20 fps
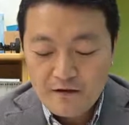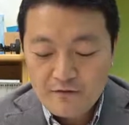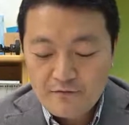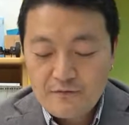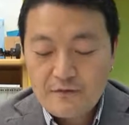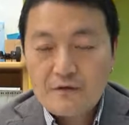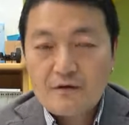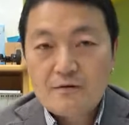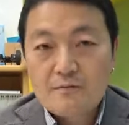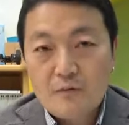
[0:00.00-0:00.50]

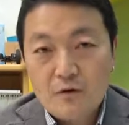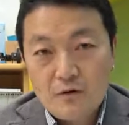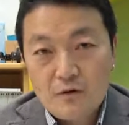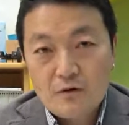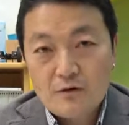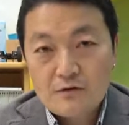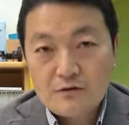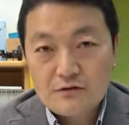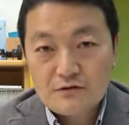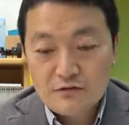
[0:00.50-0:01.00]

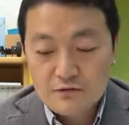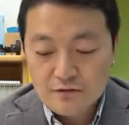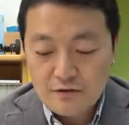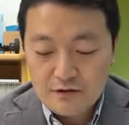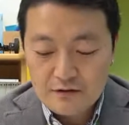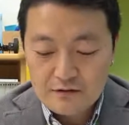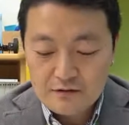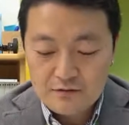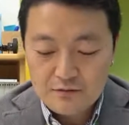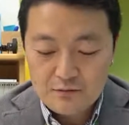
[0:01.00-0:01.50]
Furthermore,
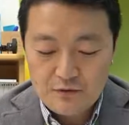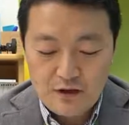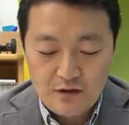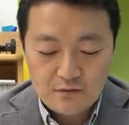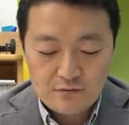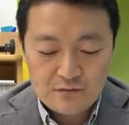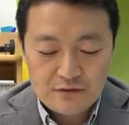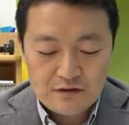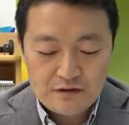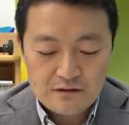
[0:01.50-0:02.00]
students
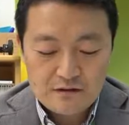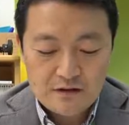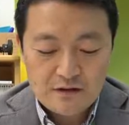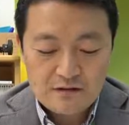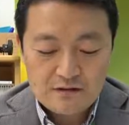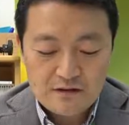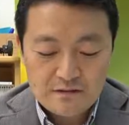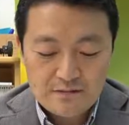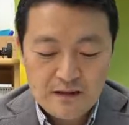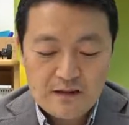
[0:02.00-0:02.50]
without
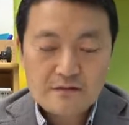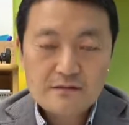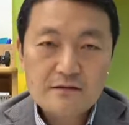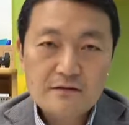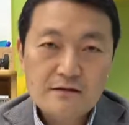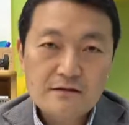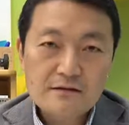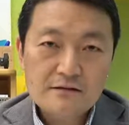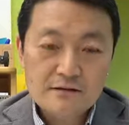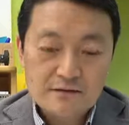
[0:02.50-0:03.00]
digital
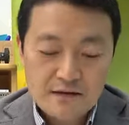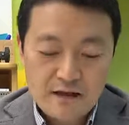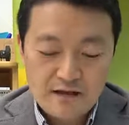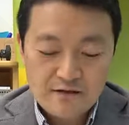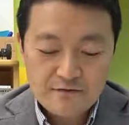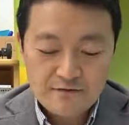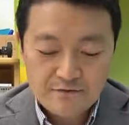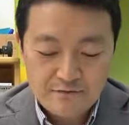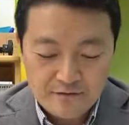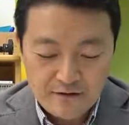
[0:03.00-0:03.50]
devices
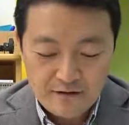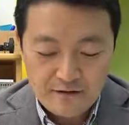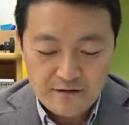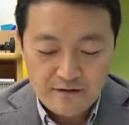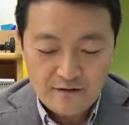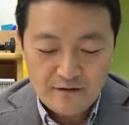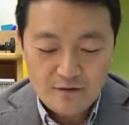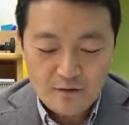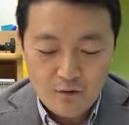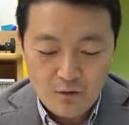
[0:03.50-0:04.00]
can
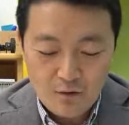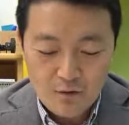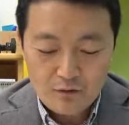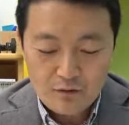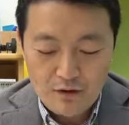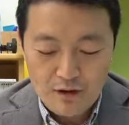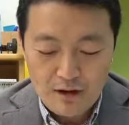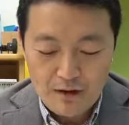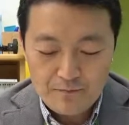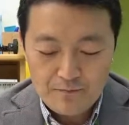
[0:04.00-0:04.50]
freely
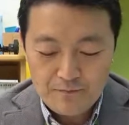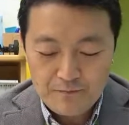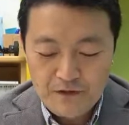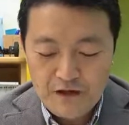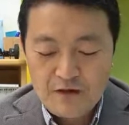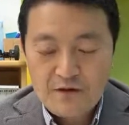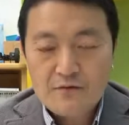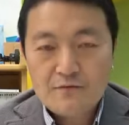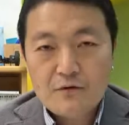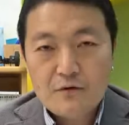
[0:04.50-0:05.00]
loan them
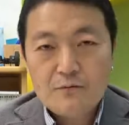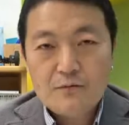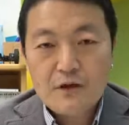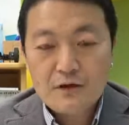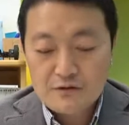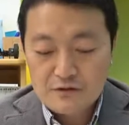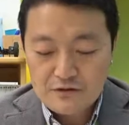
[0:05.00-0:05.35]
from their